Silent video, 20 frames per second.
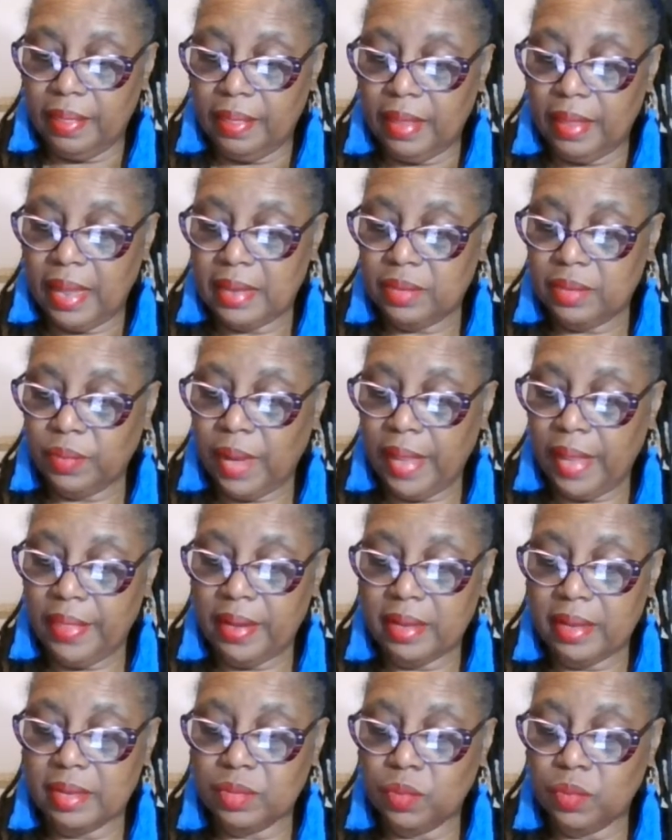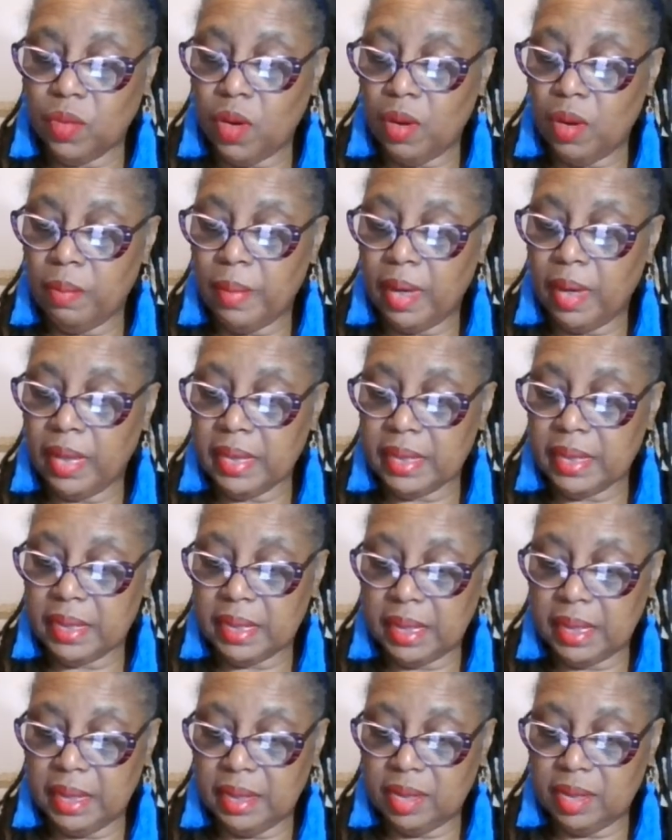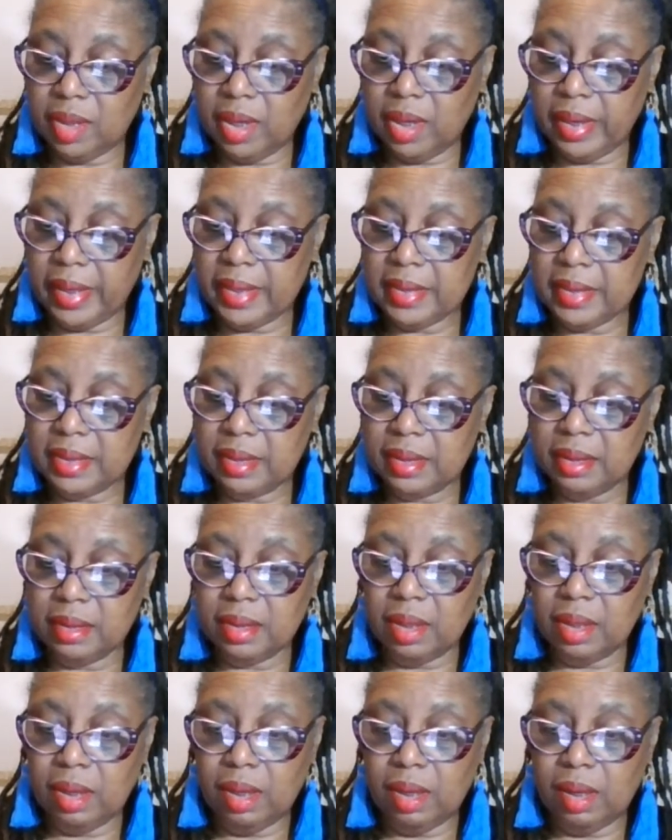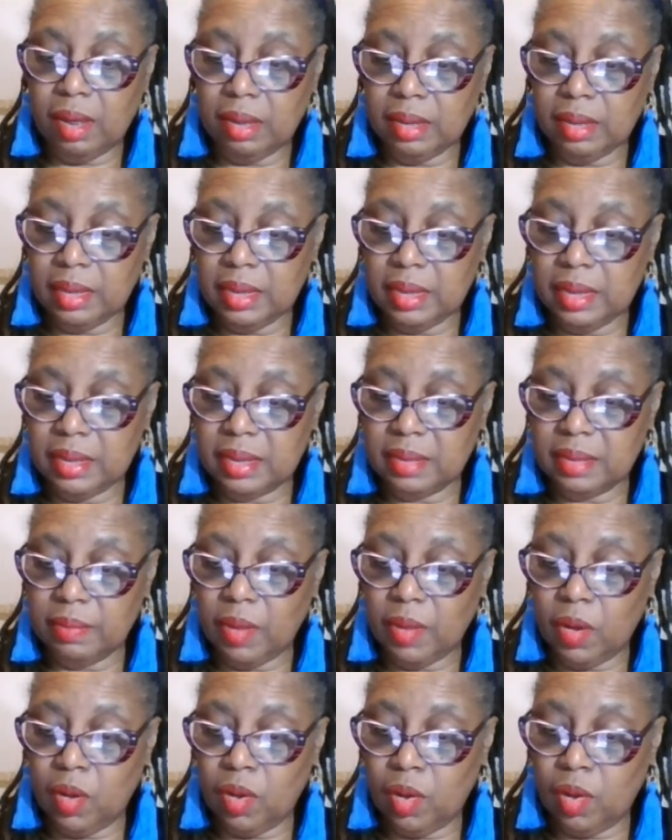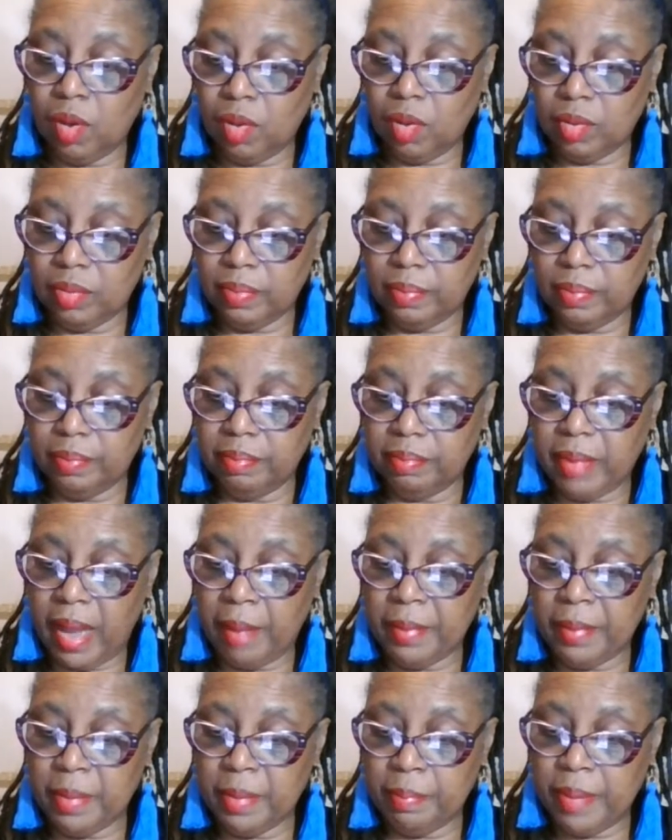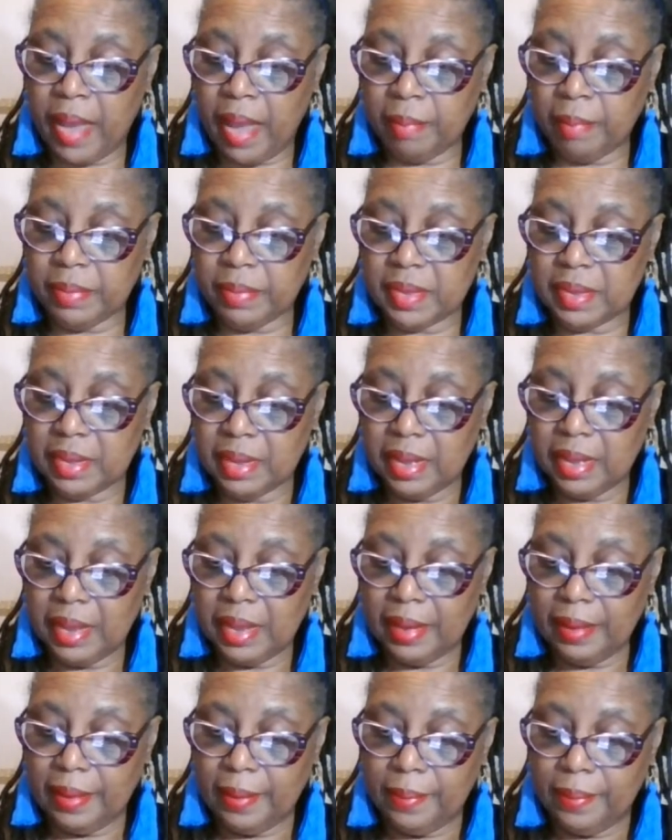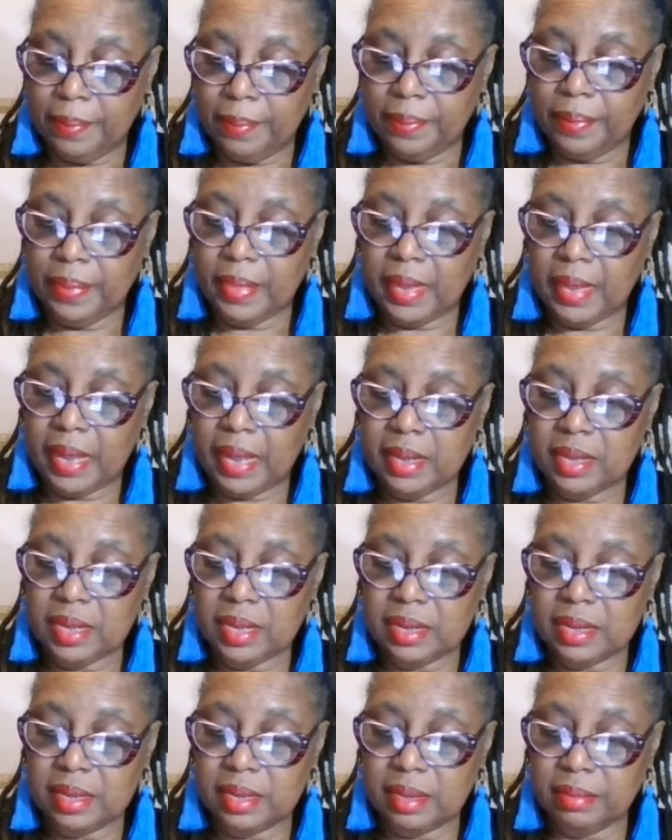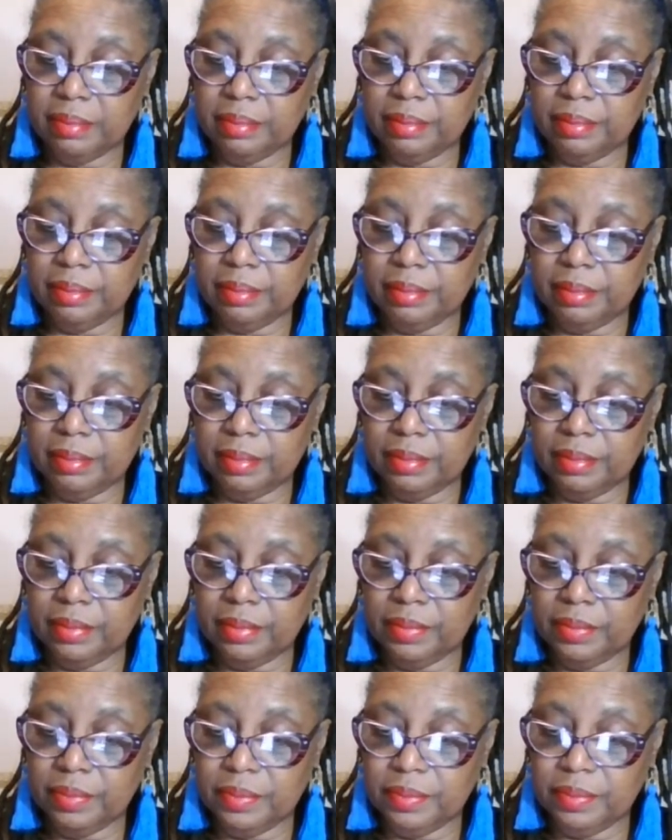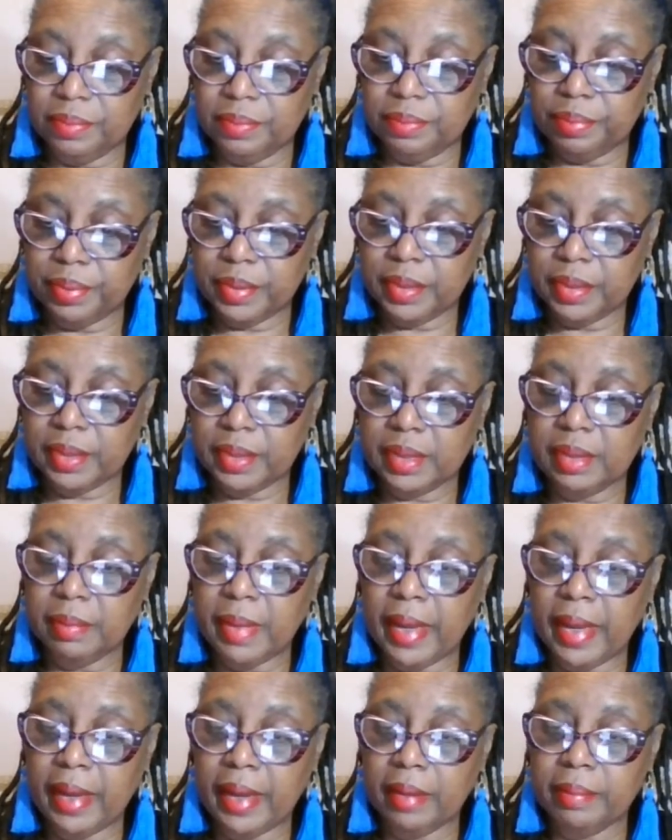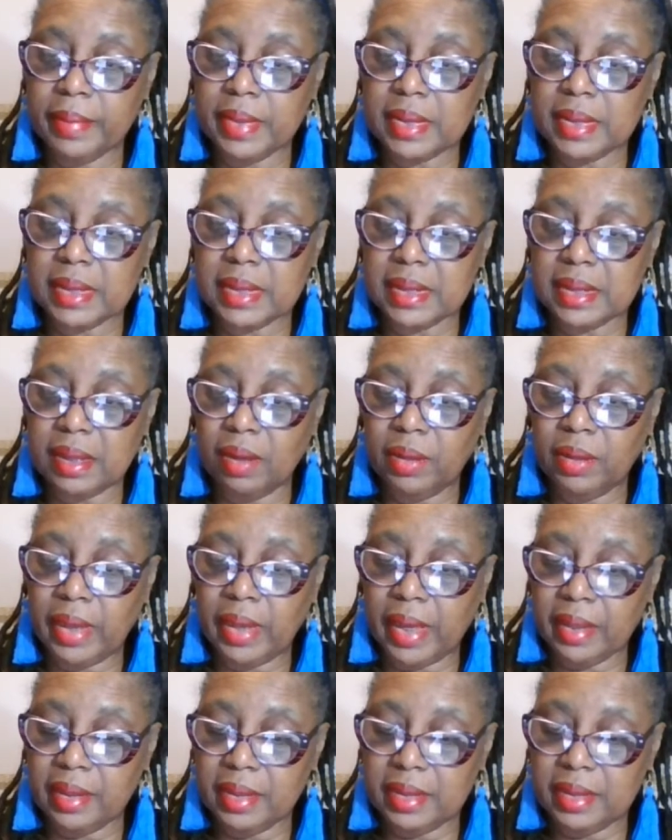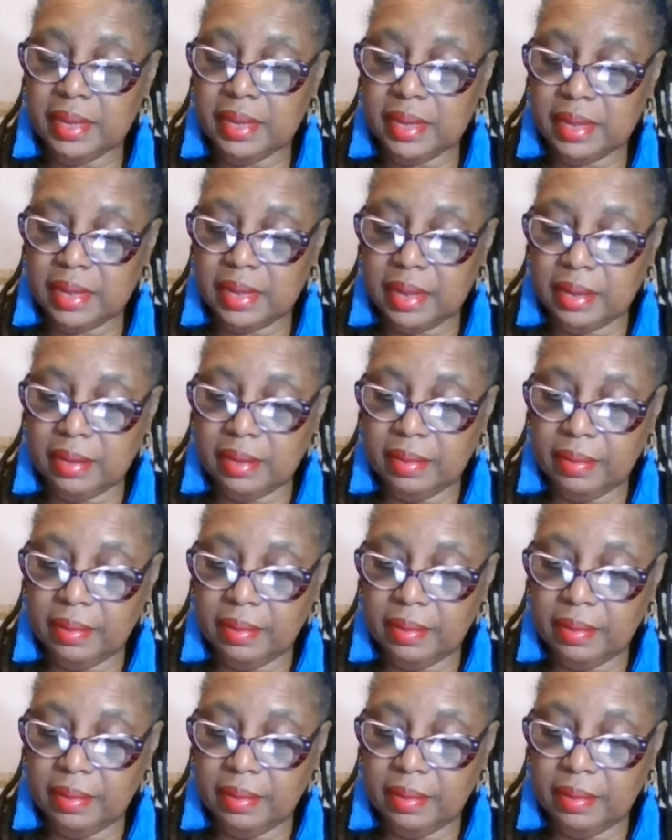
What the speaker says: That's why there's Walmarts and Targets, because all of the small mom and pops, they just put them out of business. Okay, this is the